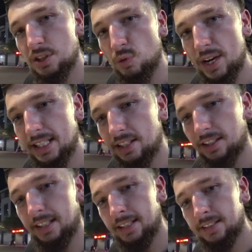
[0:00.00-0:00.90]
really good
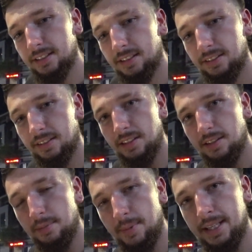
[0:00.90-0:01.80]
at this,
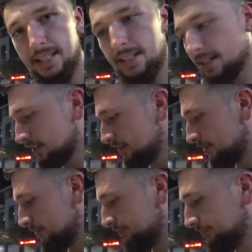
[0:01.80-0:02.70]
making this
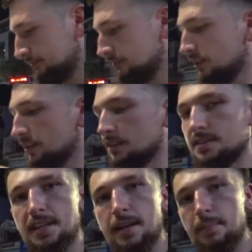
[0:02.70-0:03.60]

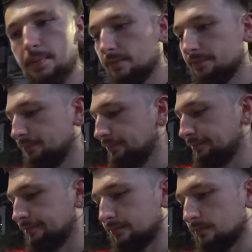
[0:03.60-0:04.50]
dip.
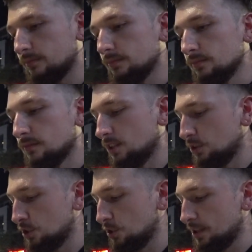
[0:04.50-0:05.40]
I'll
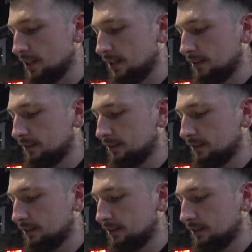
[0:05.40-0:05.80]
show you that.